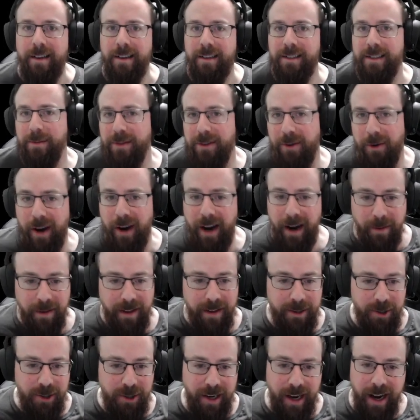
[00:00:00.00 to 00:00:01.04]
subscribe to
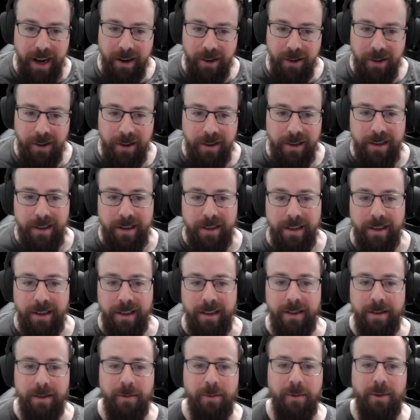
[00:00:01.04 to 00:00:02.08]
the channel.
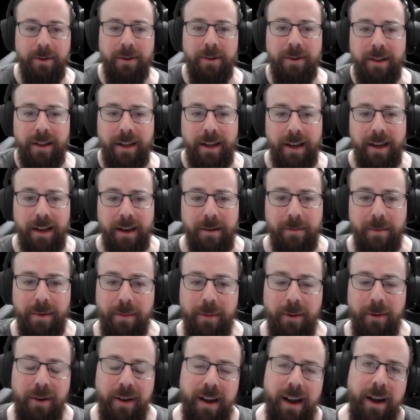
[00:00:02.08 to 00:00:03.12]
We'll be
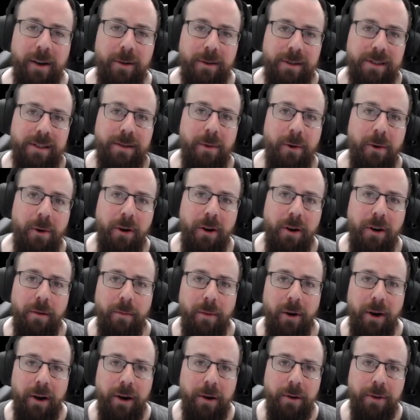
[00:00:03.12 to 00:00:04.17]
putting out some more
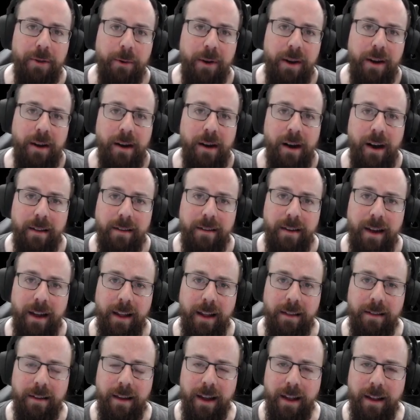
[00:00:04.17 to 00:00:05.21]
Mario 3
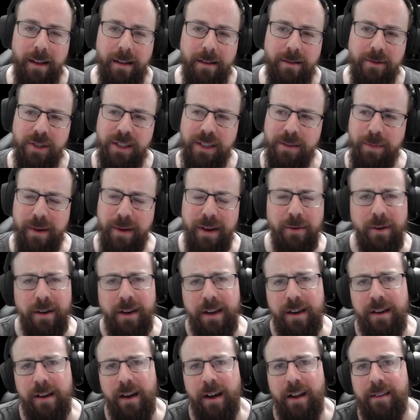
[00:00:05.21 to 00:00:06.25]
content and just
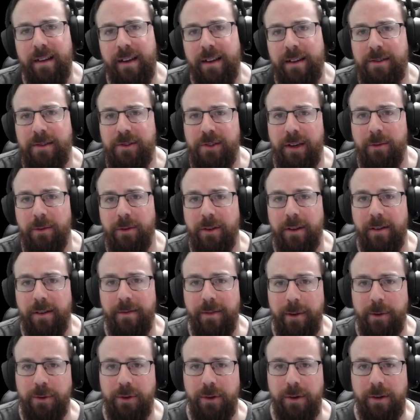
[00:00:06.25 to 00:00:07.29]
speedrunning content in general in the
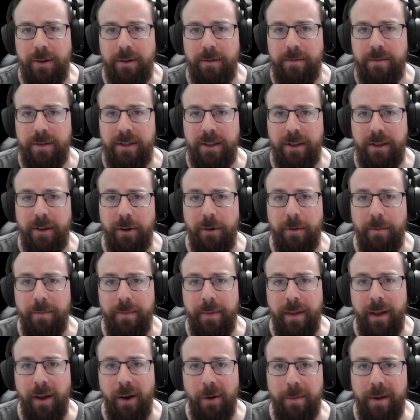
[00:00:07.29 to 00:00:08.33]
future. So
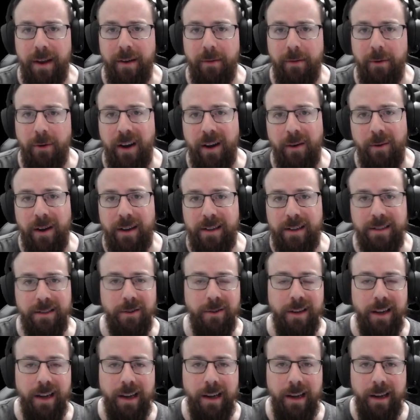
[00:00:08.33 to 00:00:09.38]
hope you have a great rest of
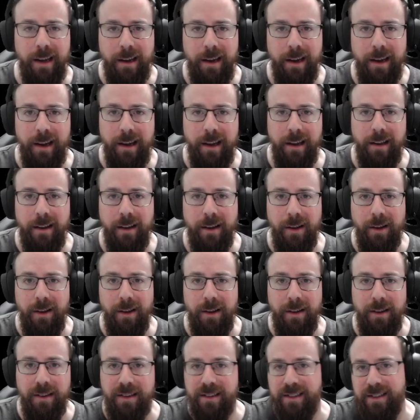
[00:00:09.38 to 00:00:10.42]
your day, and
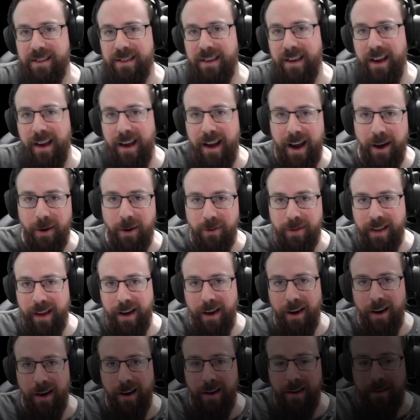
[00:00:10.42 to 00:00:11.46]
I'll see you out
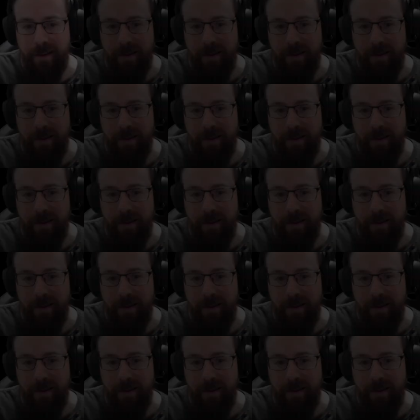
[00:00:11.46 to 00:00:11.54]
there.